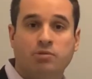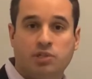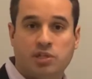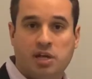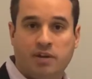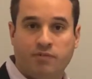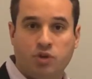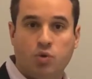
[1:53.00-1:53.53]

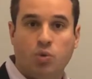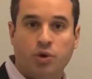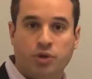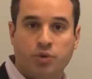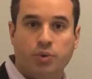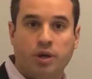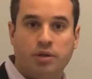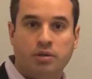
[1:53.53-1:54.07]
outside of your
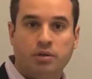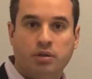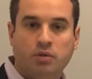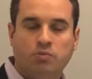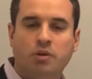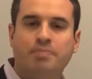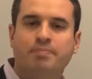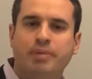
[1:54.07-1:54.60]
unit?
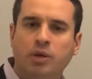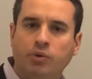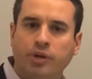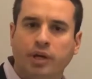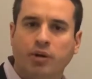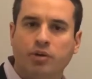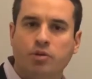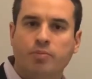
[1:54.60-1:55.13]
What
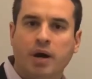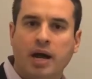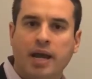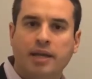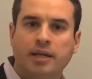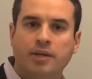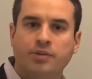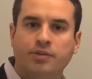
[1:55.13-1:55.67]
building are you
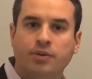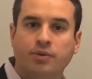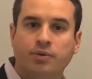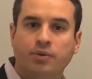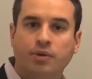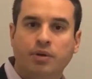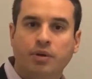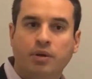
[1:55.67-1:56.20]
buying into?
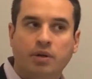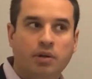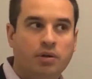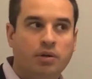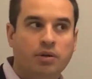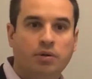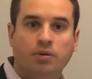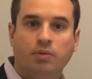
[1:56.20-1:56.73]

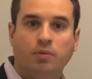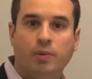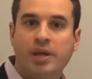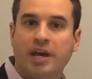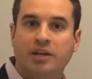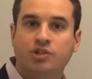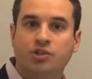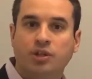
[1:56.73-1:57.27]
We
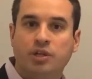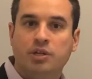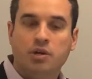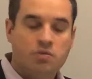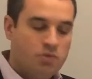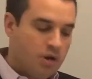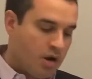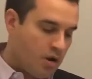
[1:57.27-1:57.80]
actually
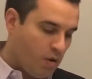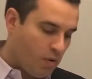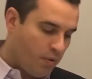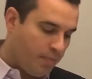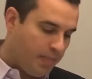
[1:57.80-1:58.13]
don't know,